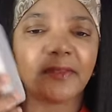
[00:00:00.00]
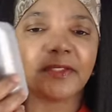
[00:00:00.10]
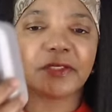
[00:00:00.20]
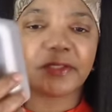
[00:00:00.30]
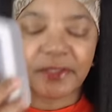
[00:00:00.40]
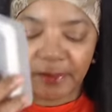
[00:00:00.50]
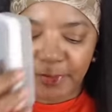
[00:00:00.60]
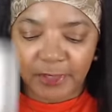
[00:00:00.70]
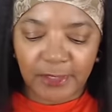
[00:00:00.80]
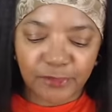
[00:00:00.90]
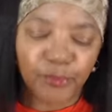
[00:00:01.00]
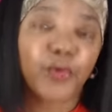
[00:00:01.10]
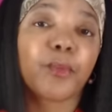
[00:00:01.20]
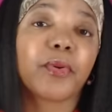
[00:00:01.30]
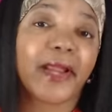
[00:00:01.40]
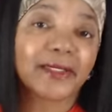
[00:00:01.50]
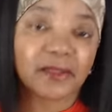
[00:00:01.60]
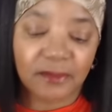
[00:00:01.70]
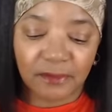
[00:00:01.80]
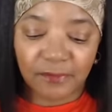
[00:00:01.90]
this is something that's more
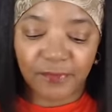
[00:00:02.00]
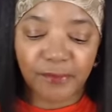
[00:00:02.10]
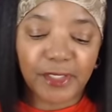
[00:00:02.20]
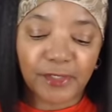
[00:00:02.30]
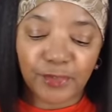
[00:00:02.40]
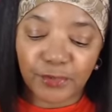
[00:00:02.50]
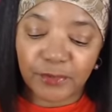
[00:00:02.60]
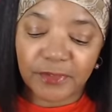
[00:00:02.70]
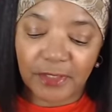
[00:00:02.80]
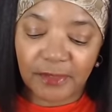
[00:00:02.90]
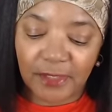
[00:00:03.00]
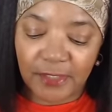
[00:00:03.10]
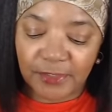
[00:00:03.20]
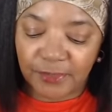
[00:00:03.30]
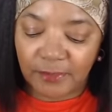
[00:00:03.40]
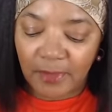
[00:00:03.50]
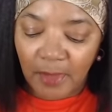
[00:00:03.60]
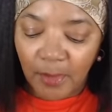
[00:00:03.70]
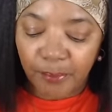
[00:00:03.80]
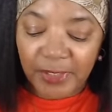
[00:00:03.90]
practical for me to use in the kitchen
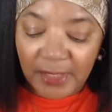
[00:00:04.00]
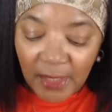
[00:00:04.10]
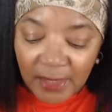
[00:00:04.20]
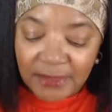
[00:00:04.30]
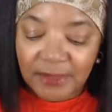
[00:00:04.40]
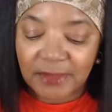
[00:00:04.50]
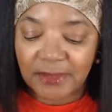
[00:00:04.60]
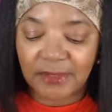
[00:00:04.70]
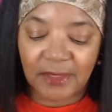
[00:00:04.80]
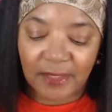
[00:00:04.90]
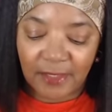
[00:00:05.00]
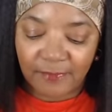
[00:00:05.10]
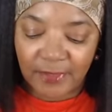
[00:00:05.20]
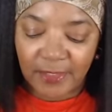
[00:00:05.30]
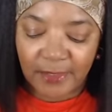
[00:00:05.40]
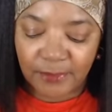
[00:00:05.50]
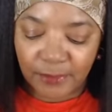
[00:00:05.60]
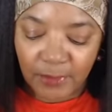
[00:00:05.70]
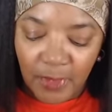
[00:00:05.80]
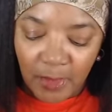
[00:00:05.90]
because it does not have a
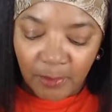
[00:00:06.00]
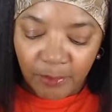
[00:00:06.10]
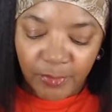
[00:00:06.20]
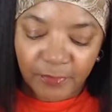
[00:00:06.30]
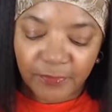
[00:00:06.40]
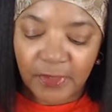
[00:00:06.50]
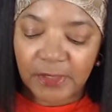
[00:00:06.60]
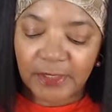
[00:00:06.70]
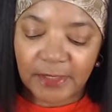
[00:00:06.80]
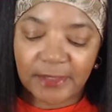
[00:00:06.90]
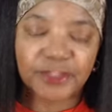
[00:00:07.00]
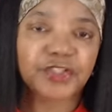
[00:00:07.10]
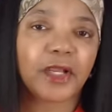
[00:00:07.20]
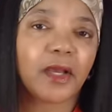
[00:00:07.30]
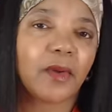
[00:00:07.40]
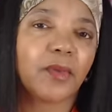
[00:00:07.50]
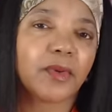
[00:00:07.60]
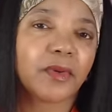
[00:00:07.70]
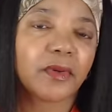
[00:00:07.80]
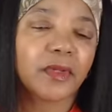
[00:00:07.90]
handle but for cleaning the
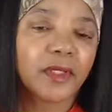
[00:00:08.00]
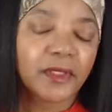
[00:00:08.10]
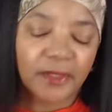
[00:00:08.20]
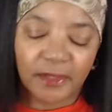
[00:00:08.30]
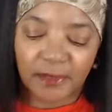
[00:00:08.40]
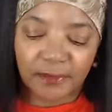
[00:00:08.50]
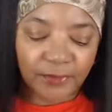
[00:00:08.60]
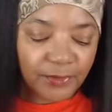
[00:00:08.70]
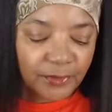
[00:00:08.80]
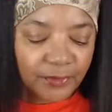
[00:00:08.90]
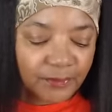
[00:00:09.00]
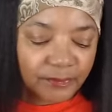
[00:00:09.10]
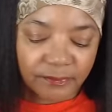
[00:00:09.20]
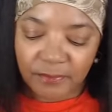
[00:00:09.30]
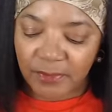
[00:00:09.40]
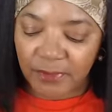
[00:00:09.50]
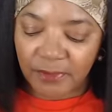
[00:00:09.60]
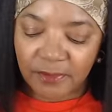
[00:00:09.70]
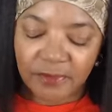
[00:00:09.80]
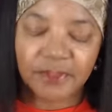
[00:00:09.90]
shower and you know
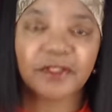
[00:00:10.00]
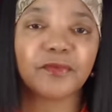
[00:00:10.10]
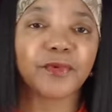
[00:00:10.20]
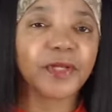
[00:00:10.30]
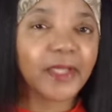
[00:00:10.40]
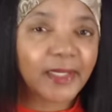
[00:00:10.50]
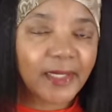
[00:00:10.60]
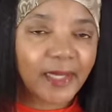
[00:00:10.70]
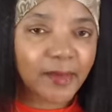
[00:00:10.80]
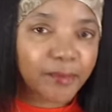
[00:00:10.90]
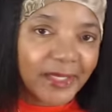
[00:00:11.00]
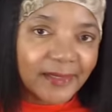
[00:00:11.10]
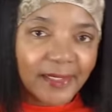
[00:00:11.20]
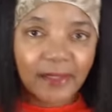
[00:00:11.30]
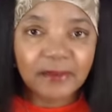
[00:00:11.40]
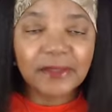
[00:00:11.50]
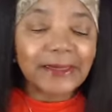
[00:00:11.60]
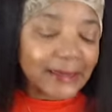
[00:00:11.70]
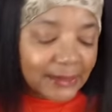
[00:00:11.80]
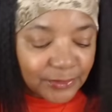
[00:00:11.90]
the stuff where you got to kind of bend down and
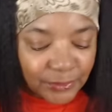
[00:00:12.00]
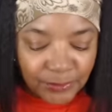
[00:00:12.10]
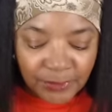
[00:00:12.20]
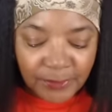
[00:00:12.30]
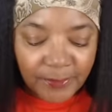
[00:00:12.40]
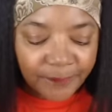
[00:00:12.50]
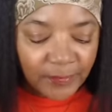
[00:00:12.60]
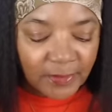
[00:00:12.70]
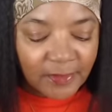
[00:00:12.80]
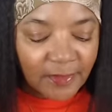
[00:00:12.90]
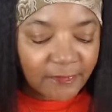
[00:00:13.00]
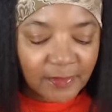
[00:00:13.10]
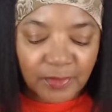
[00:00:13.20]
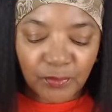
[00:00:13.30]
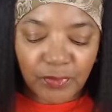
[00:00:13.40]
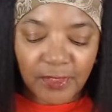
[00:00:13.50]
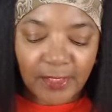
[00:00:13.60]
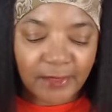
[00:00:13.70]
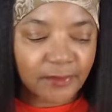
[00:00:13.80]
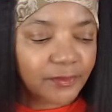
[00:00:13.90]
lean into it definitely want
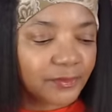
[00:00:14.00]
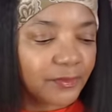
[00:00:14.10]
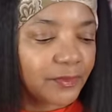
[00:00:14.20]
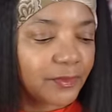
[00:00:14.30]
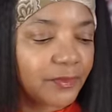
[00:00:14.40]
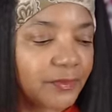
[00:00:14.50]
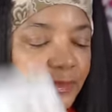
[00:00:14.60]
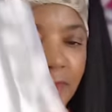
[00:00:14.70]
handles on those so